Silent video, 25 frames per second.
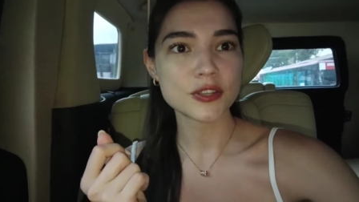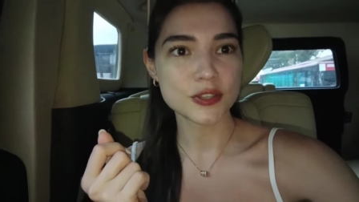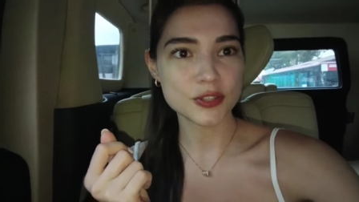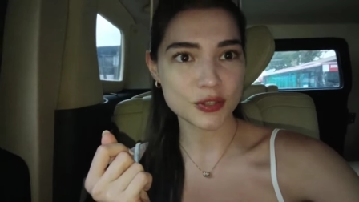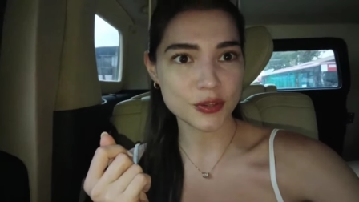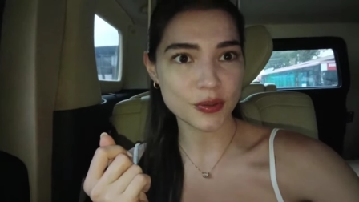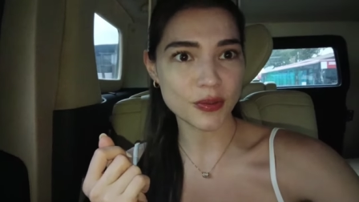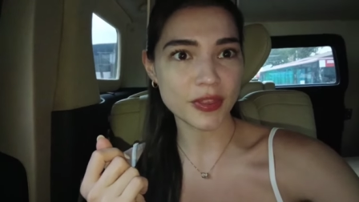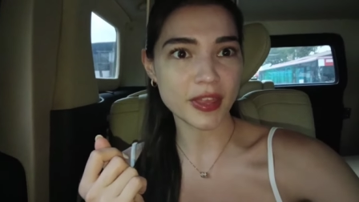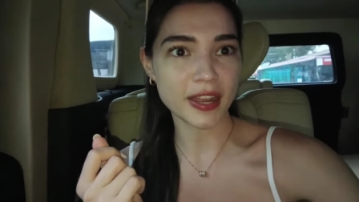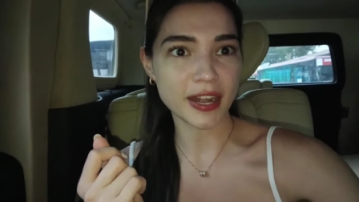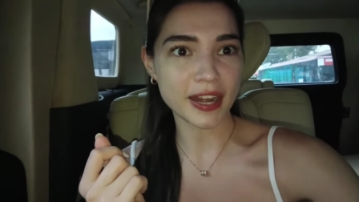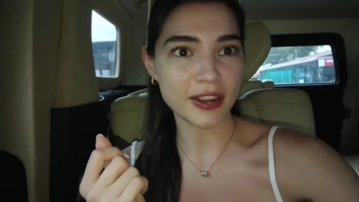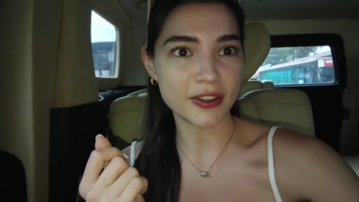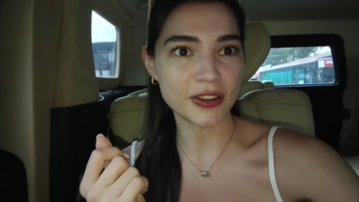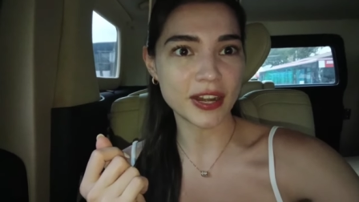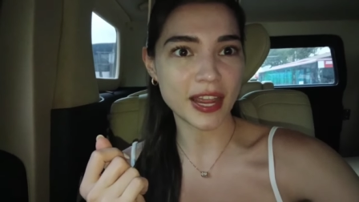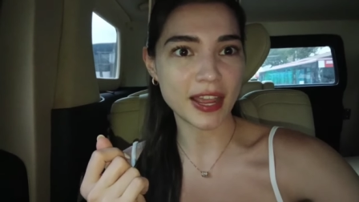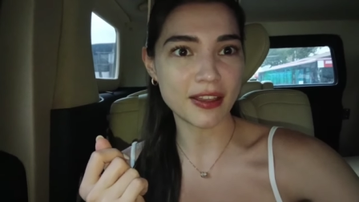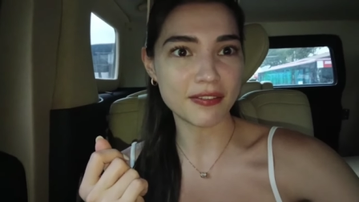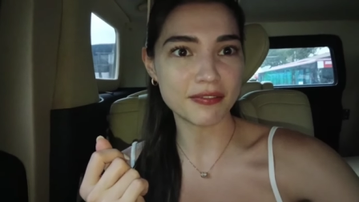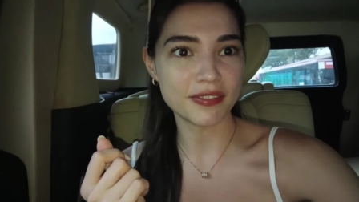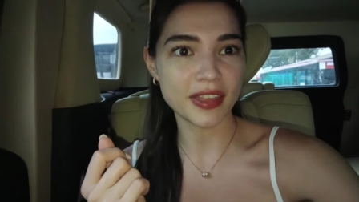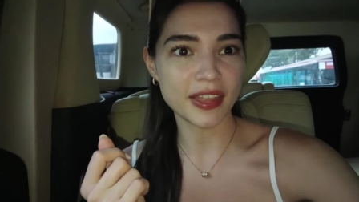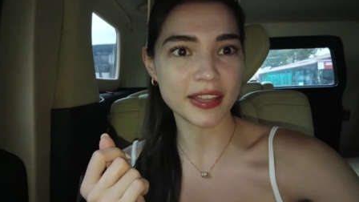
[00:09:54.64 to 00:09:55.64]
so that I
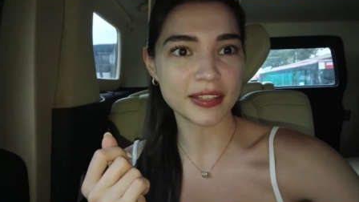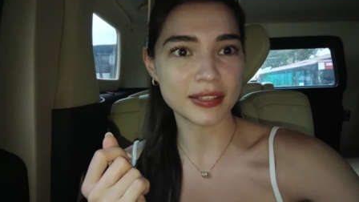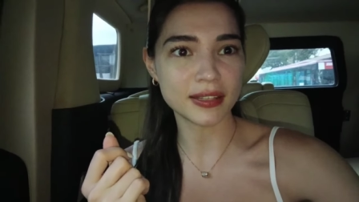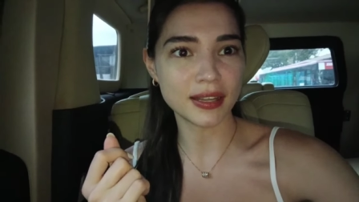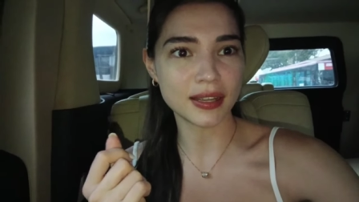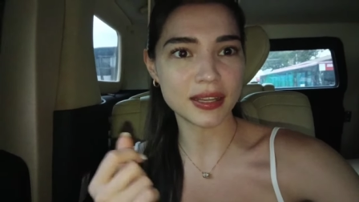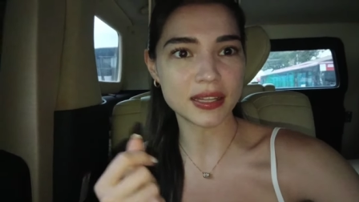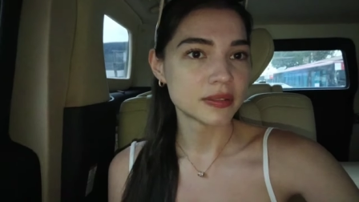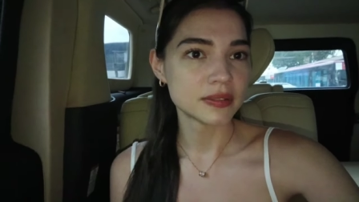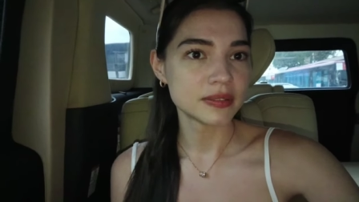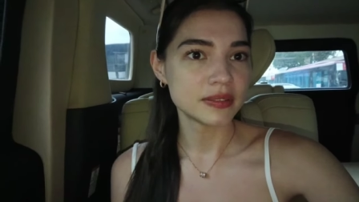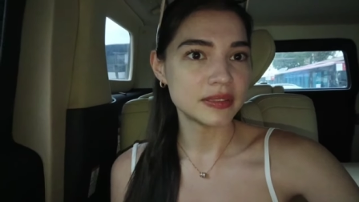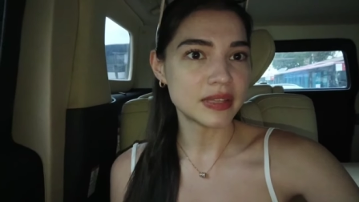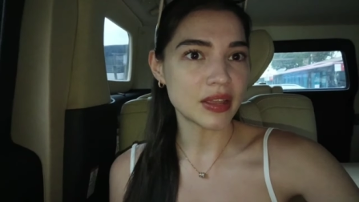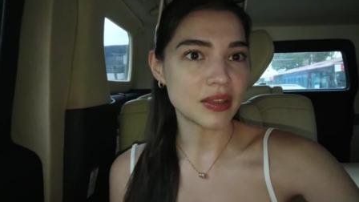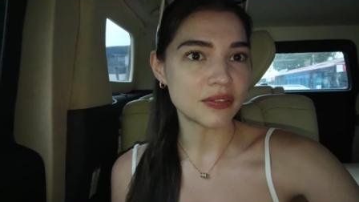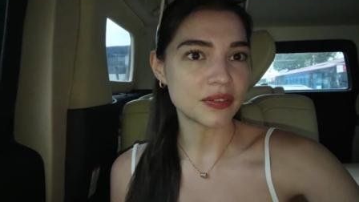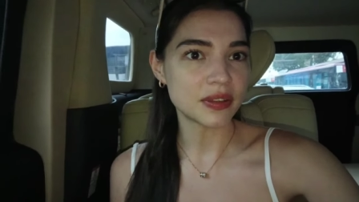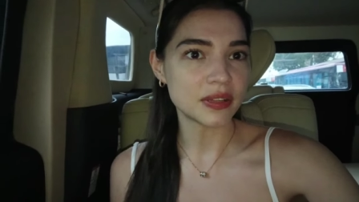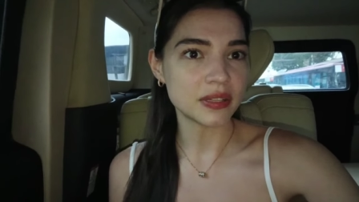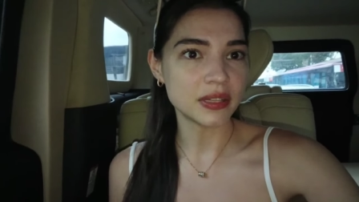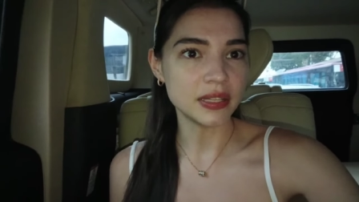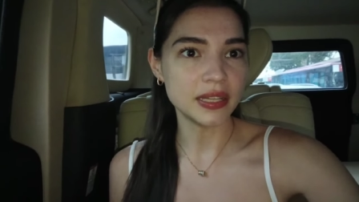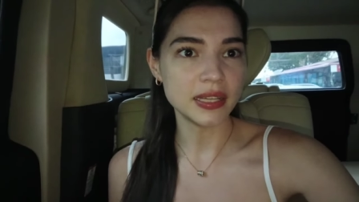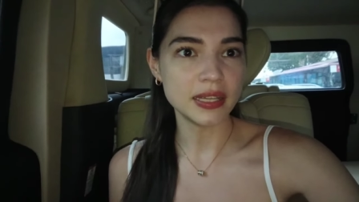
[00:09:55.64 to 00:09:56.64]
could have that done.
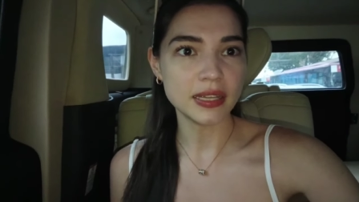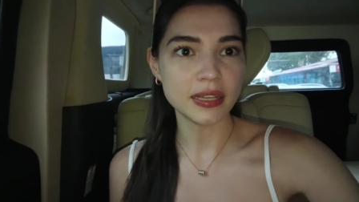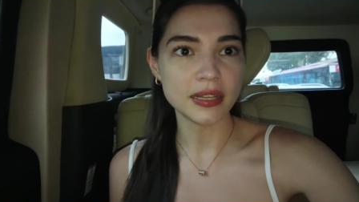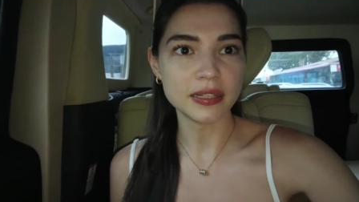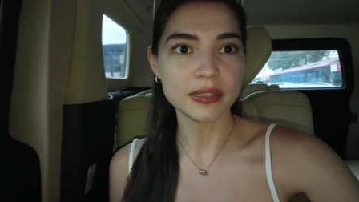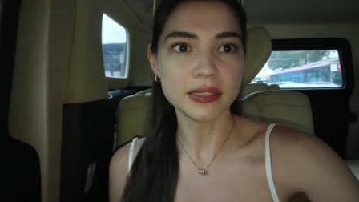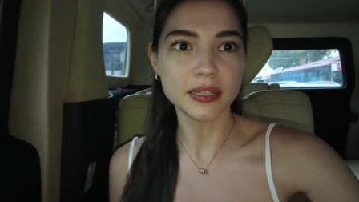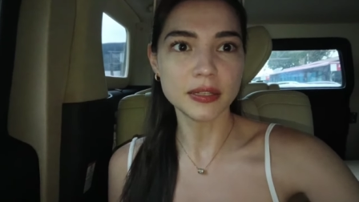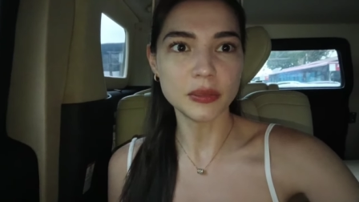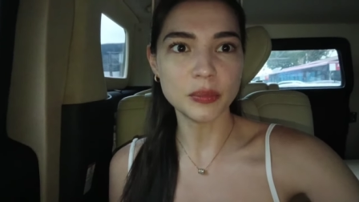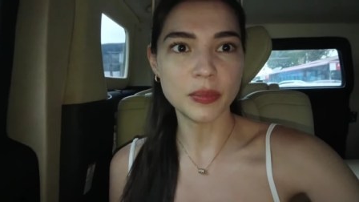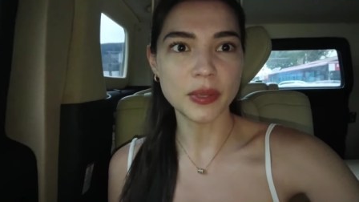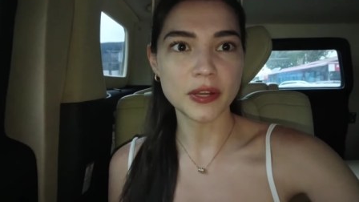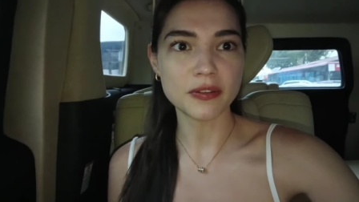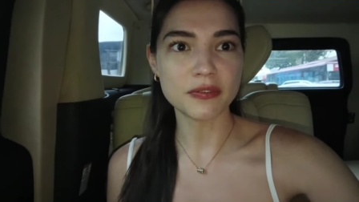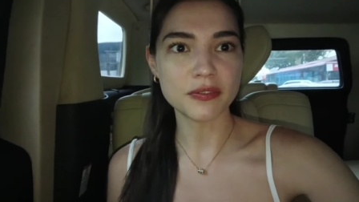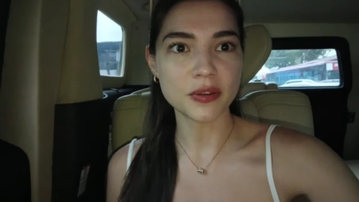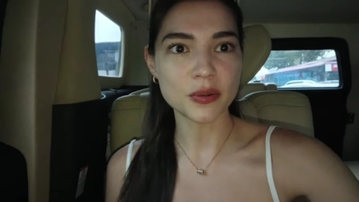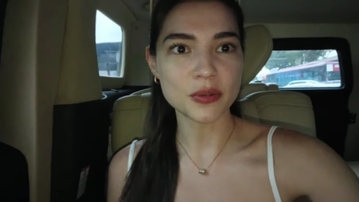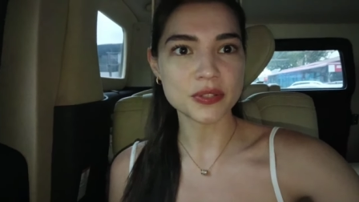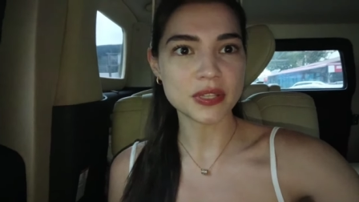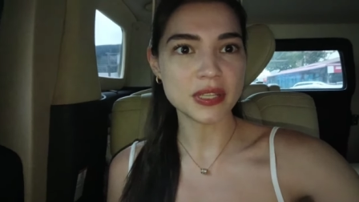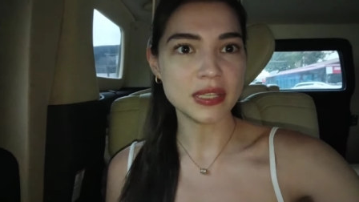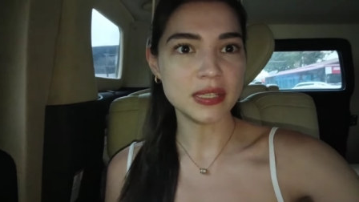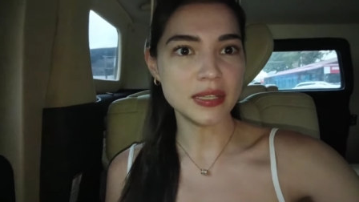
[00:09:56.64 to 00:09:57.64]
Definitely a little bit of
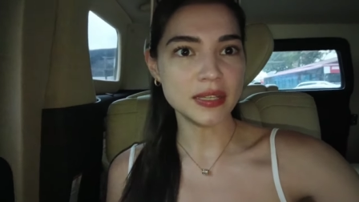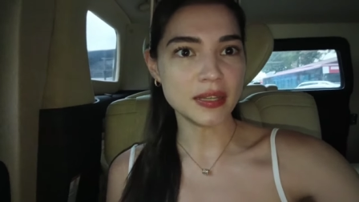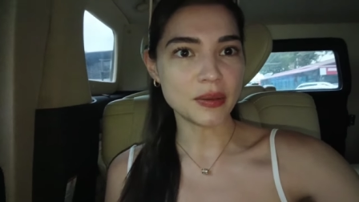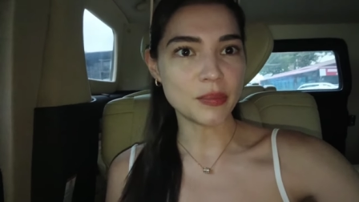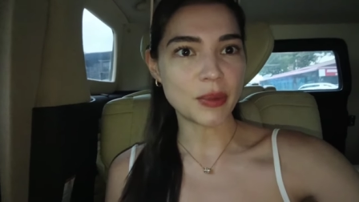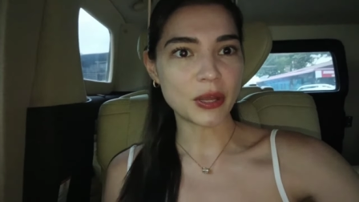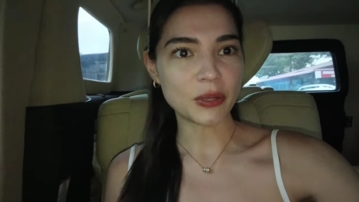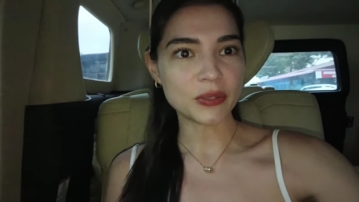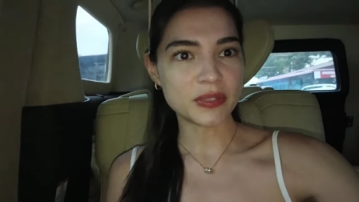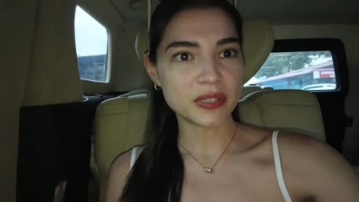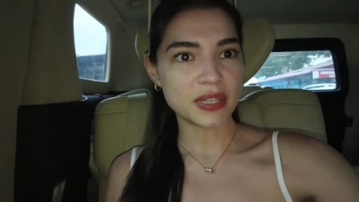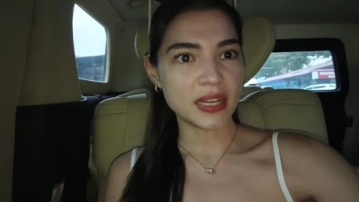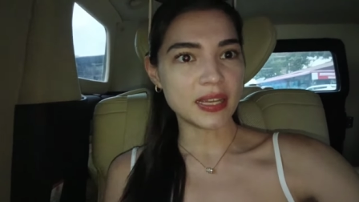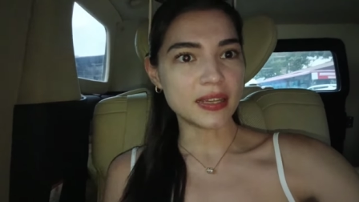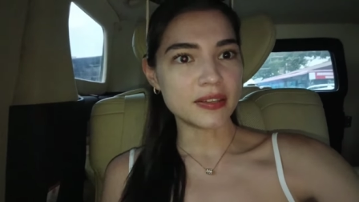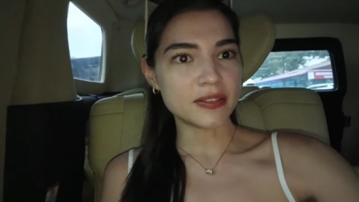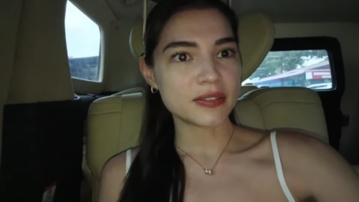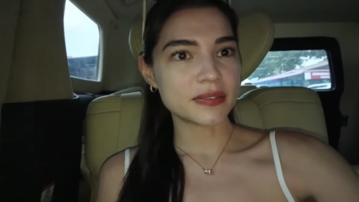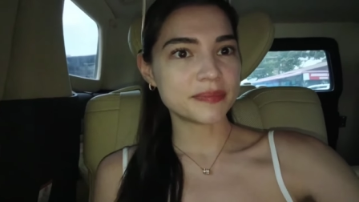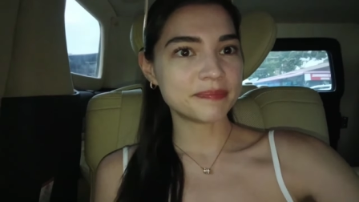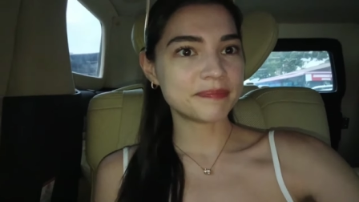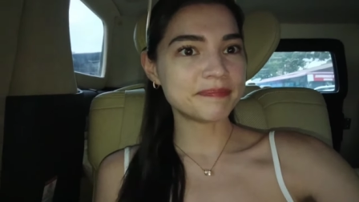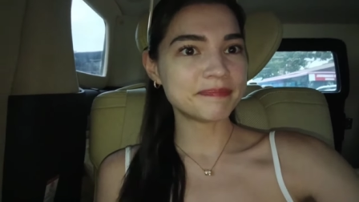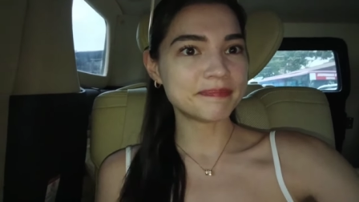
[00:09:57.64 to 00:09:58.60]
OCD about today.